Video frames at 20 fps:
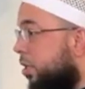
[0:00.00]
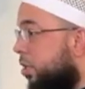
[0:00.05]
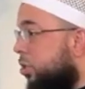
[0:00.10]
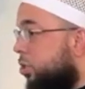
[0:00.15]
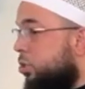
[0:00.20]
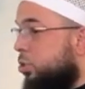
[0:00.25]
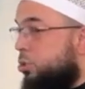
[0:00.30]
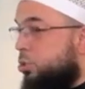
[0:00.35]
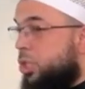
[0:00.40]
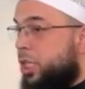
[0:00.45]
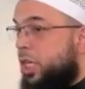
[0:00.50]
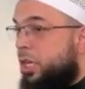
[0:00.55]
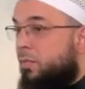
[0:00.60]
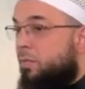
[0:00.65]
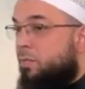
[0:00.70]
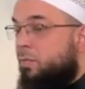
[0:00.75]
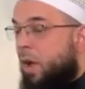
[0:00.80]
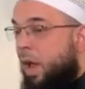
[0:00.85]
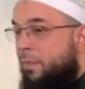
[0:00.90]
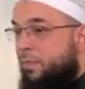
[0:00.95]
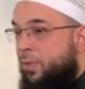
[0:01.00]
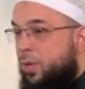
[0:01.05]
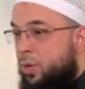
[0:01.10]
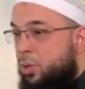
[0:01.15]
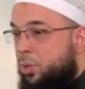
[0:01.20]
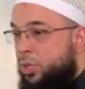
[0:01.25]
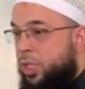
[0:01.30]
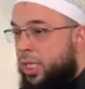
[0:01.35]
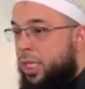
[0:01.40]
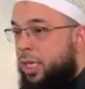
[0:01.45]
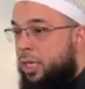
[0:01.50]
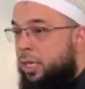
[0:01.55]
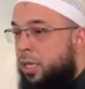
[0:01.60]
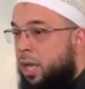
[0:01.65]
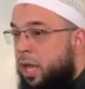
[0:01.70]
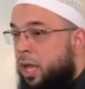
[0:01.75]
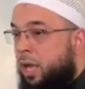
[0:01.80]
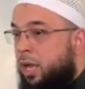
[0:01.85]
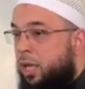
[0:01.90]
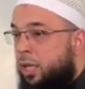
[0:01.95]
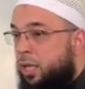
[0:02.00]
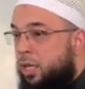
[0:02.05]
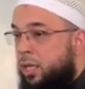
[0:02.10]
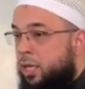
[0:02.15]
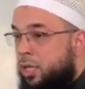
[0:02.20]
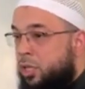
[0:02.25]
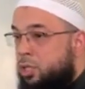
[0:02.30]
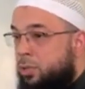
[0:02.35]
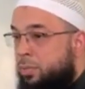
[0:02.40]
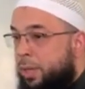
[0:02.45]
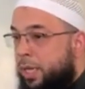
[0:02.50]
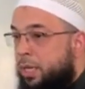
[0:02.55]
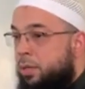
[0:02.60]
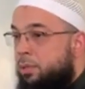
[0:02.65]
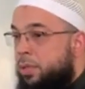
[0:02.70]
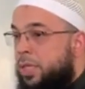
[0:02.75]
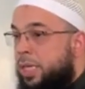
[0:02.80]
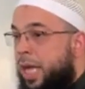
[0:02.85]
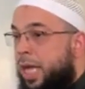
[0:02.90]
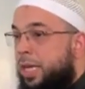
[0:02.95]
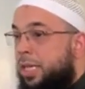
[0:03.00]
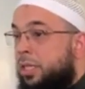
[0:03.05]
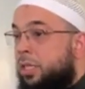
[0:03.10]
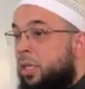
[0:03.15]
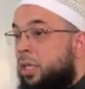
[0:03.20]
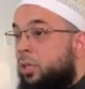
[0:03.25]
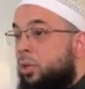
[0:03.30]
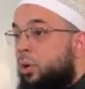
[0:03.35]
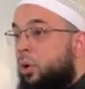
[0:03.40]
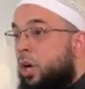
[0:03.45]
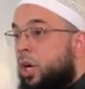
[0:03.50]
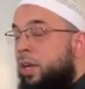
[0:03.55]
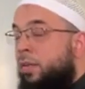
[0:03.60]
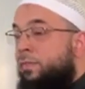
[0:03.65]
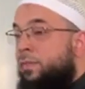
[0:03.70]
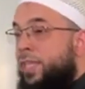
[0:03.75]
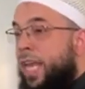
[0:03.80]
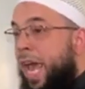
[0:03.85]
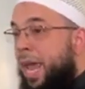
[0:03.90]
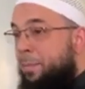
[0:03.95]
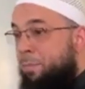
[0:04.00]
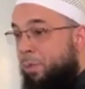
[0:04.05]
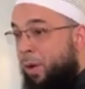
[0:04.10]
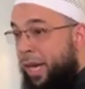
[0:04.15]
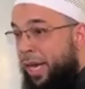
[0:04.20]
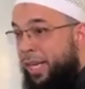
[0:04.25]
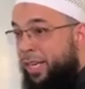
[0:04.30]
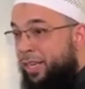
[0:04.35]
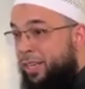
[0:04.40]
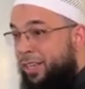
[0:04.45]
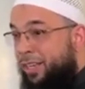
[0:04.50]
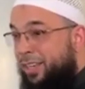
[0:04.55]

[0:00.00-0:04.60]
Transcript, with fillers: So you seek refuge in Allah subhanahu wa ta'ala, the Lord of daybreak,